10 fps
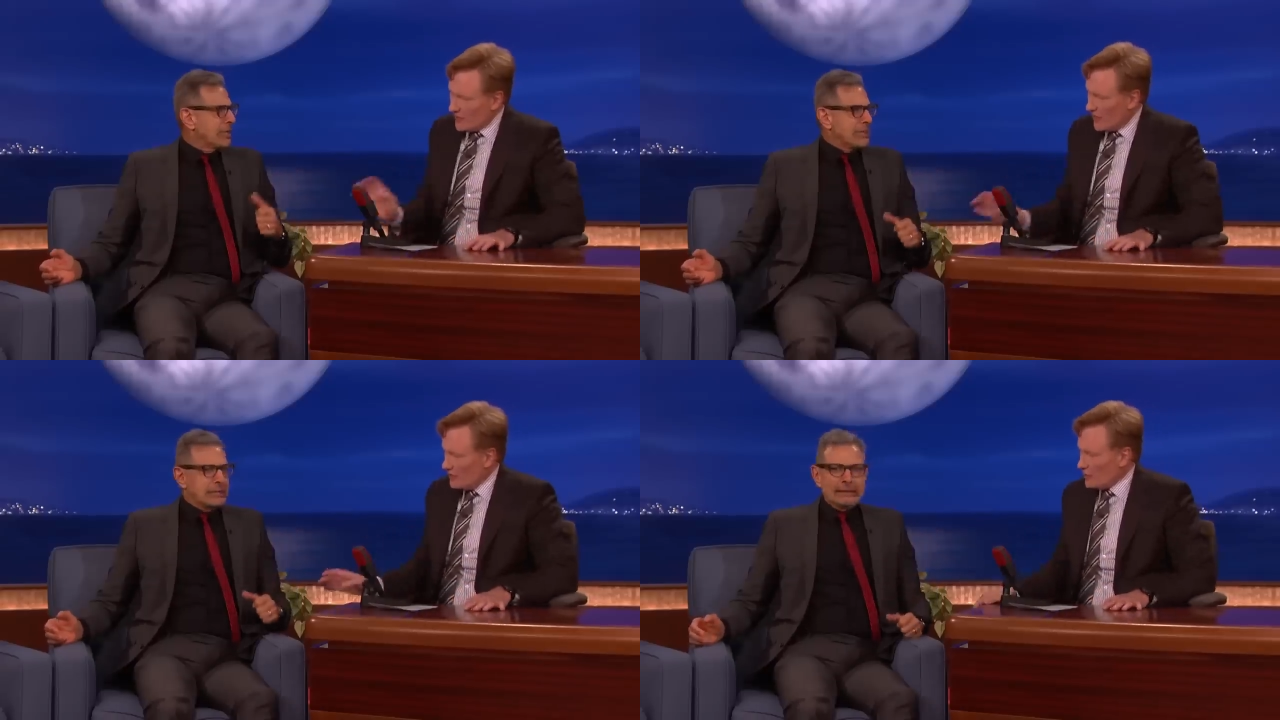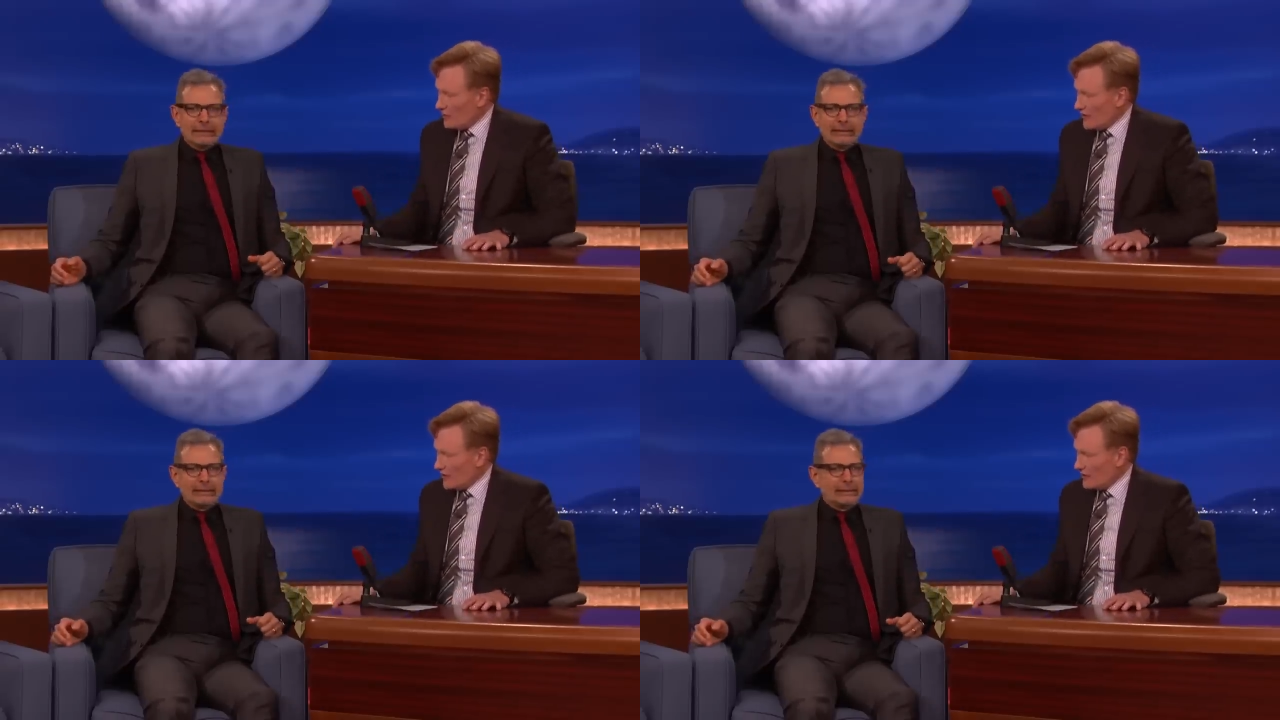Speaker 1: Yeah,
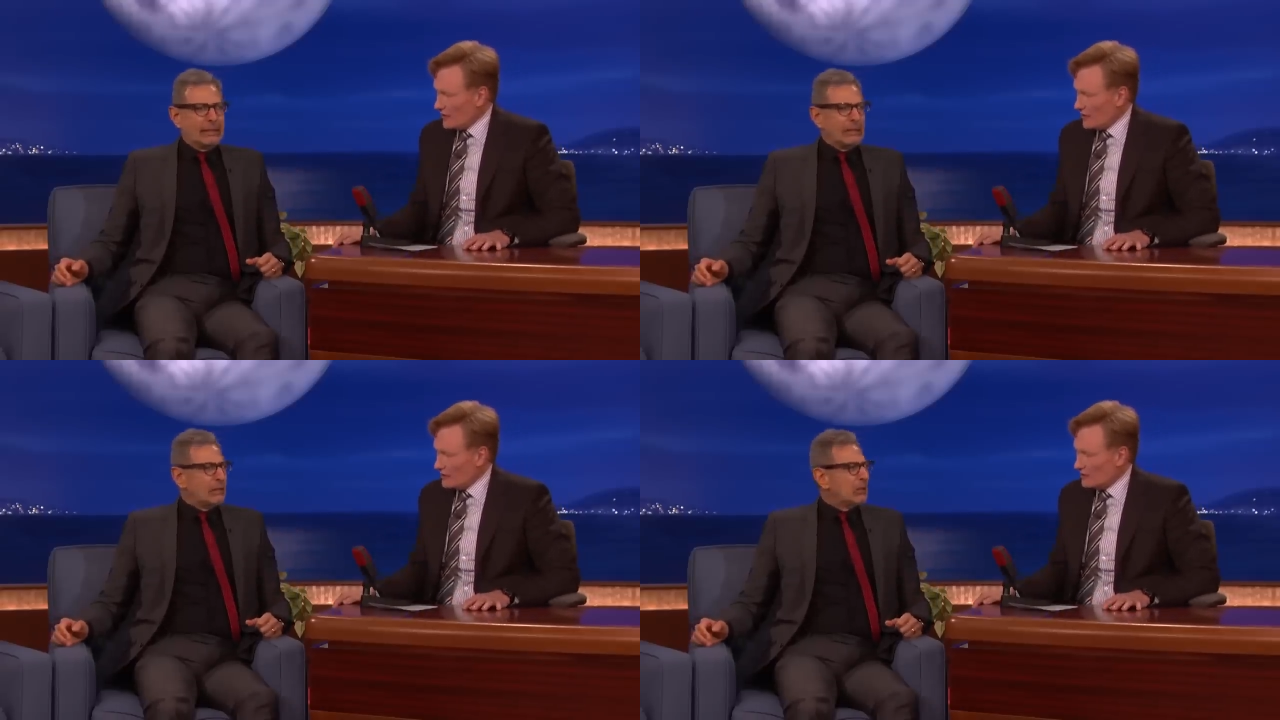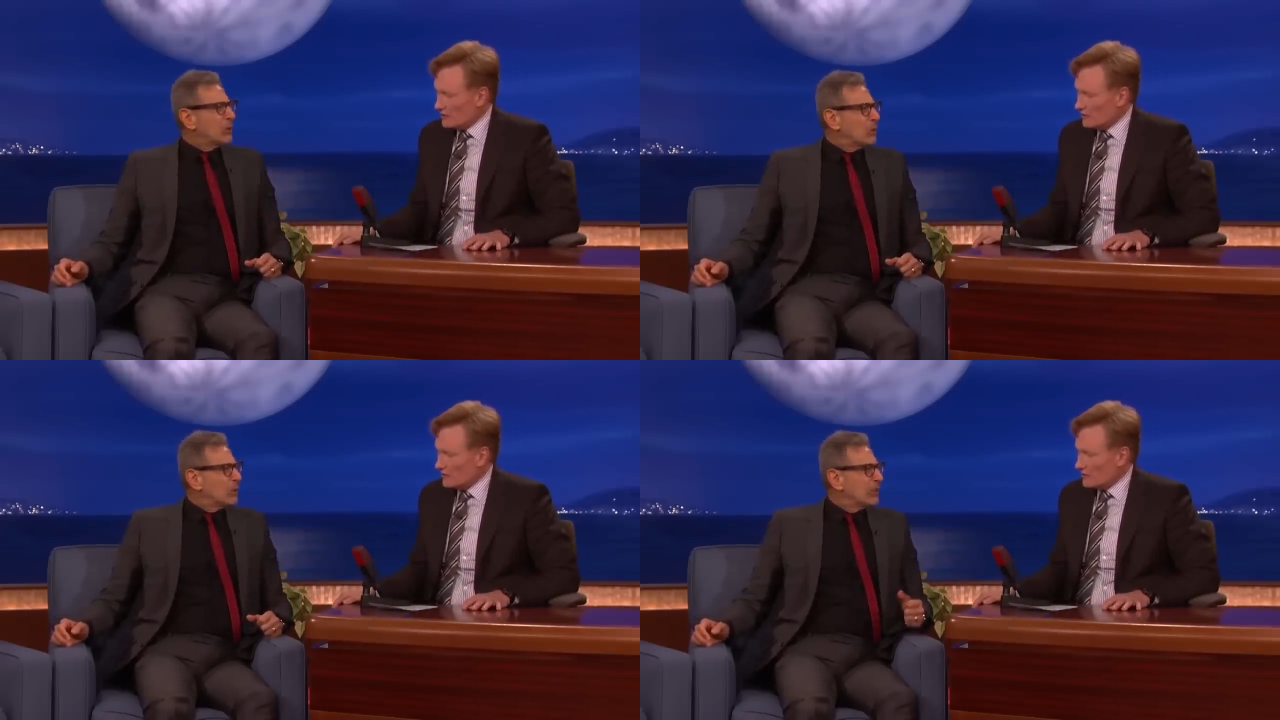no, they they.
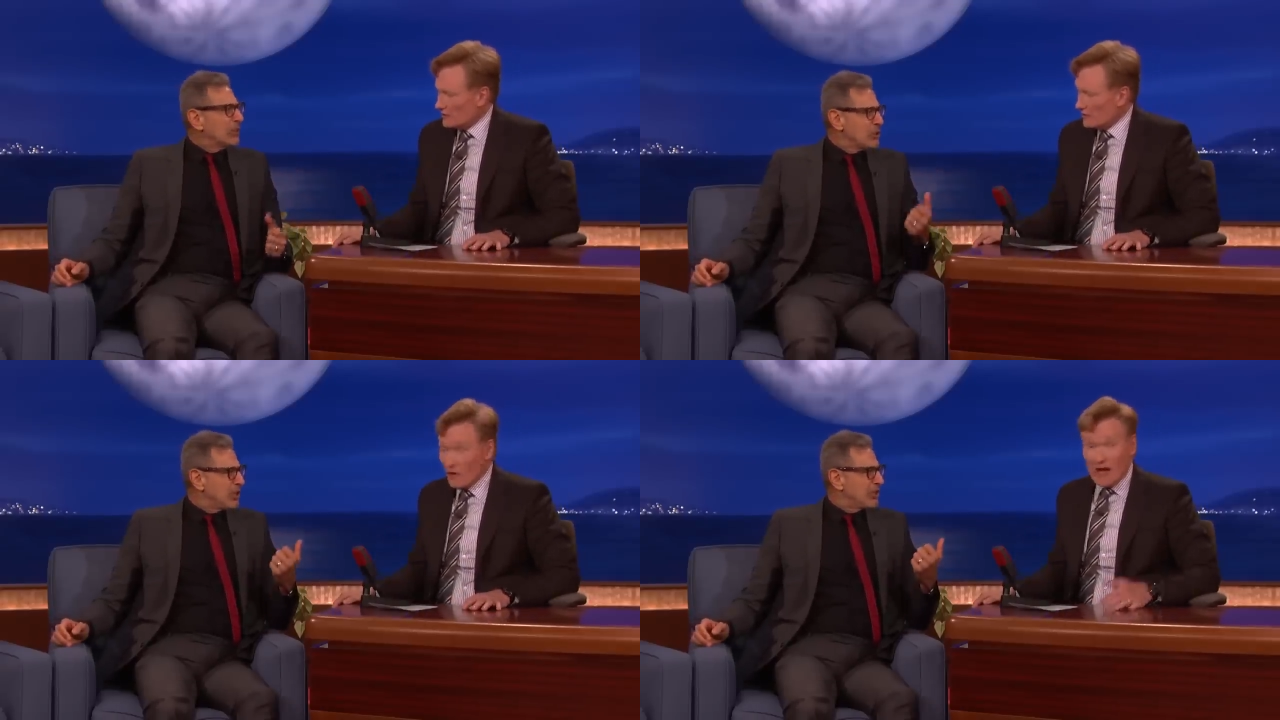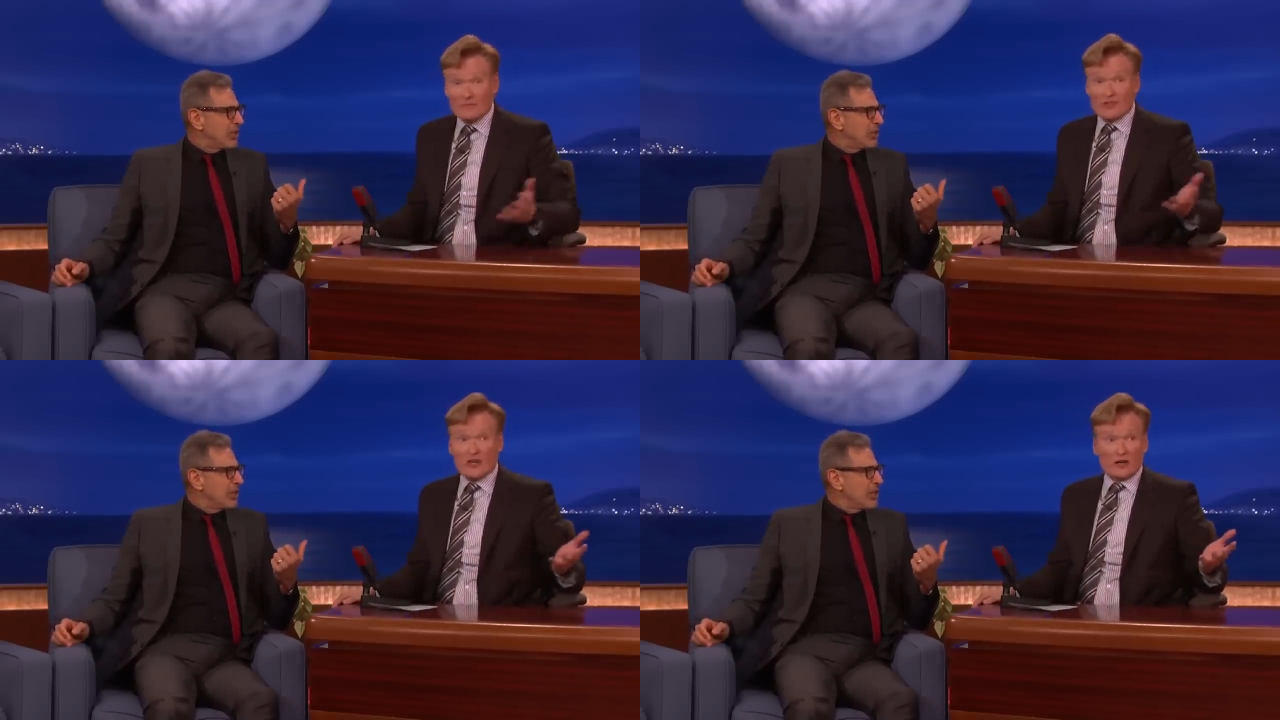You said
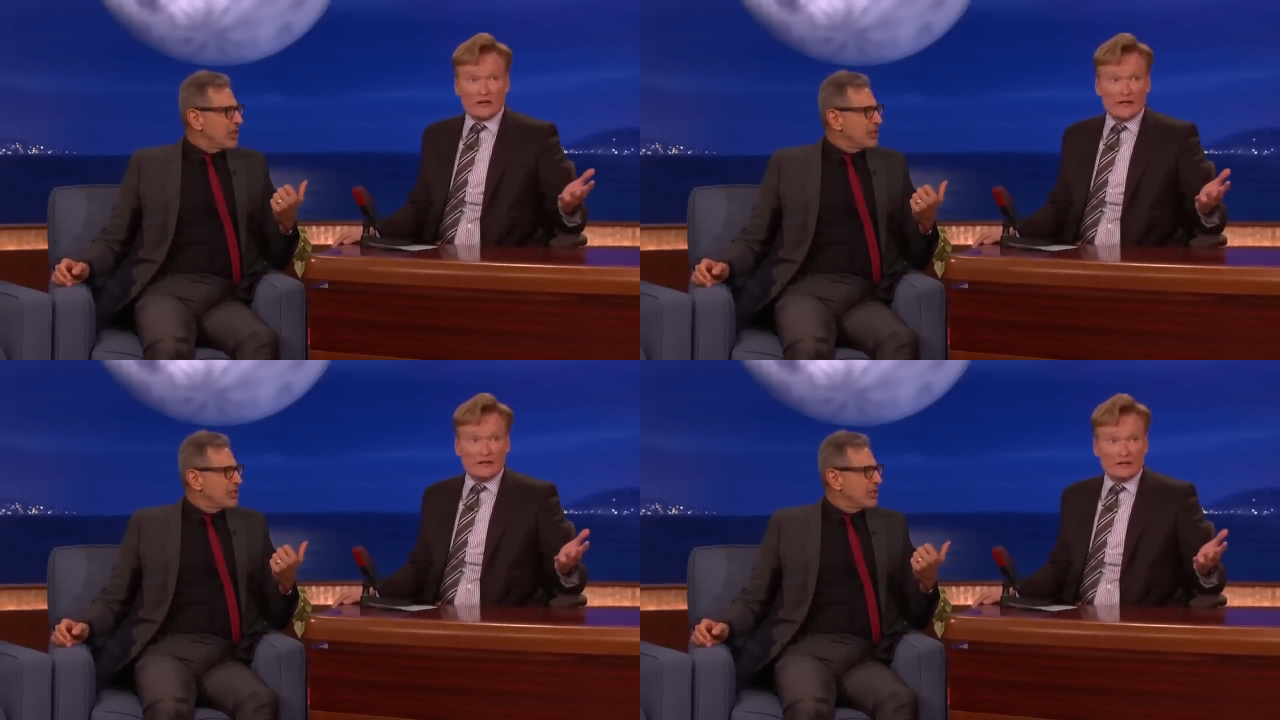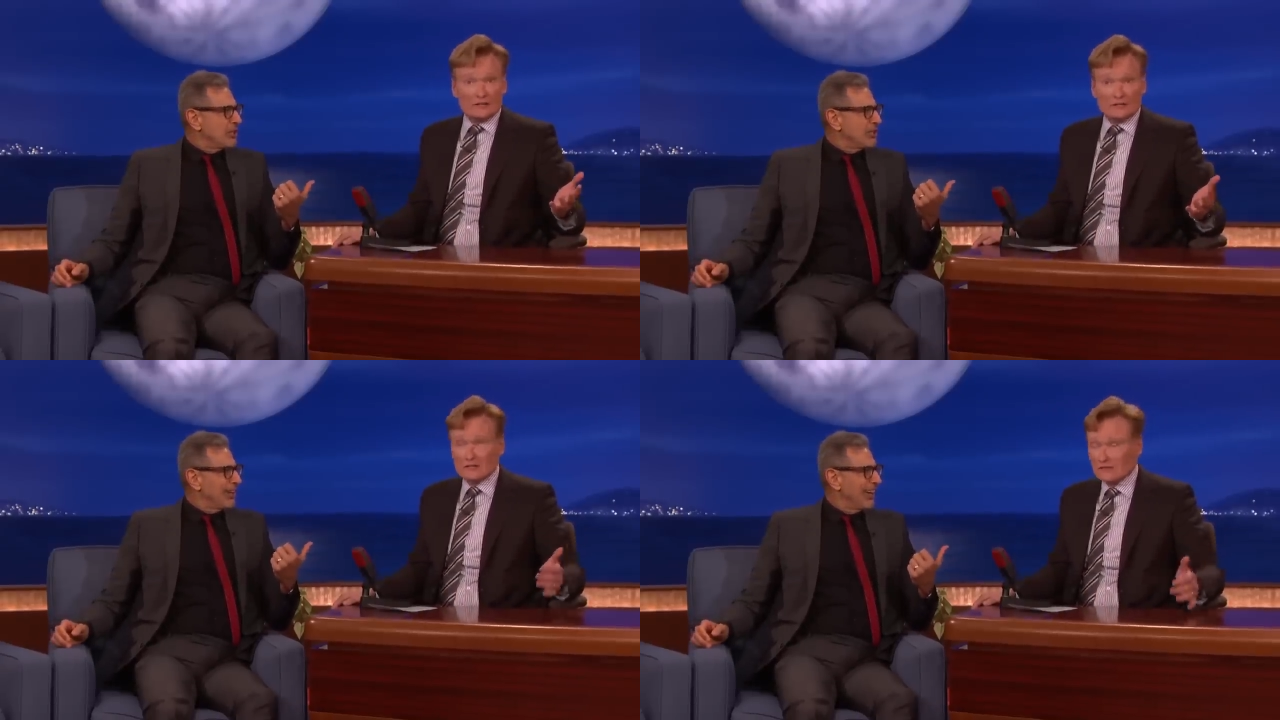I'm sorry. Did
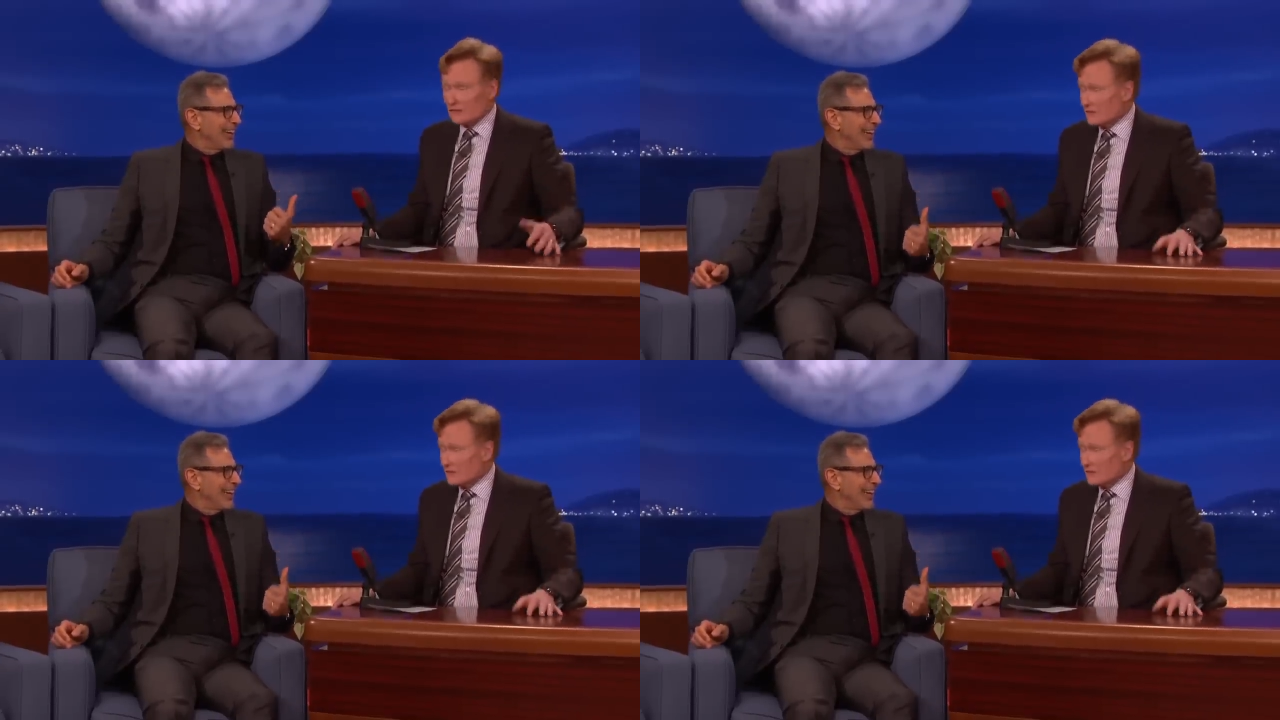you? Did,